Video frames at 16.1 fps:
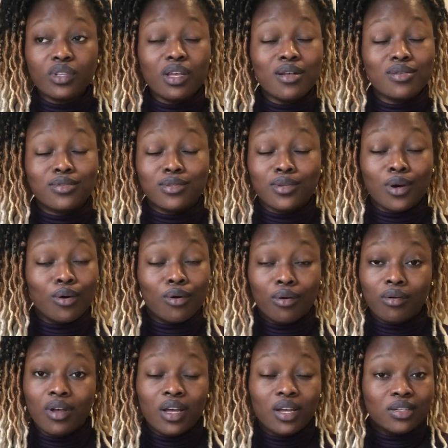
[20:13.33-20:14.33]

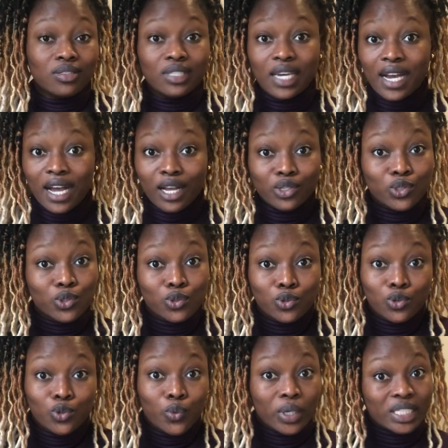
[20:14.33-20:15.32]
so they can choose to
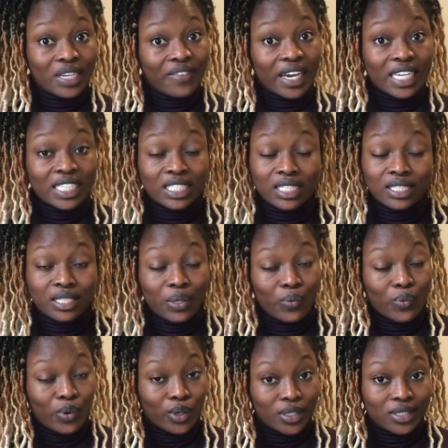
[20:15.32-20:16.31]
do whatever it is they
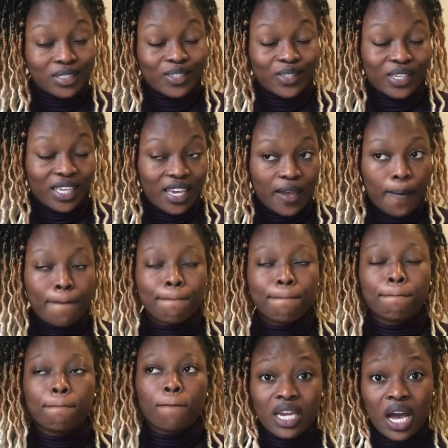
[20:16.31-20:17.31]
want. Okay,
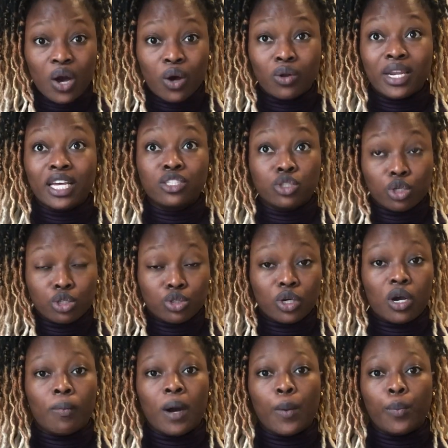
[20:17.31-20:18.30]
now let's just talk
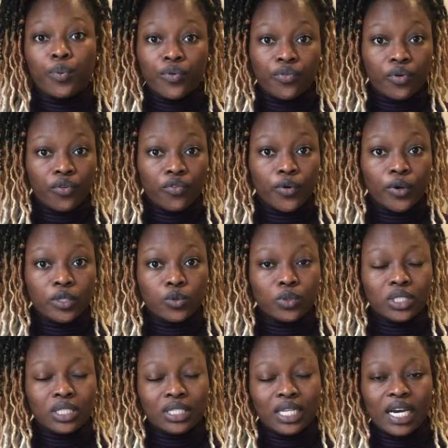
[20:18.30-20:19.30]
about proof of funds,
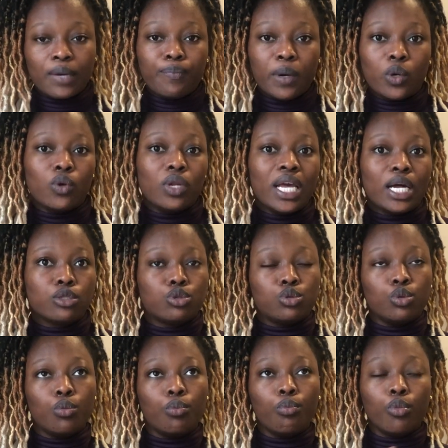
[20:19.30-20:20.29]
which is like peculiar to
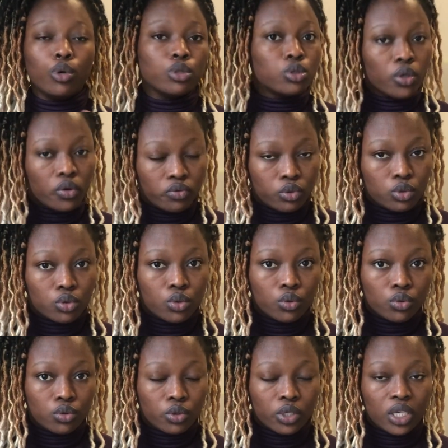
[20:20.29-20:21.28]
most of the
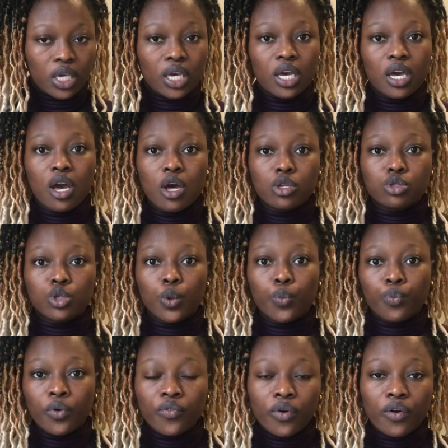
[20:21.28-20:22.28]
schools. Okay, so
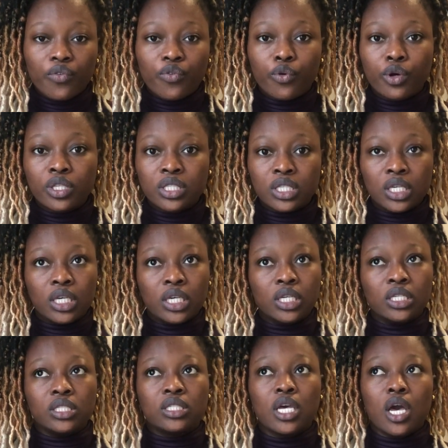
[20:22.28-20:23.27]
proof of funds
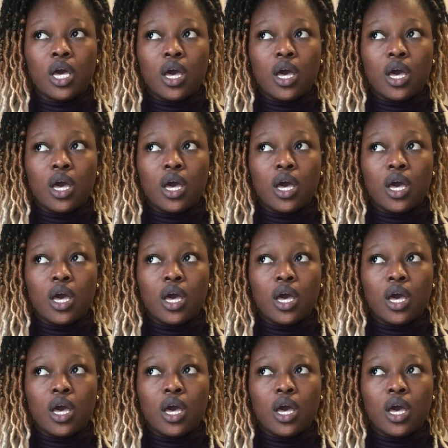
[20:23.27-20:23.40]
is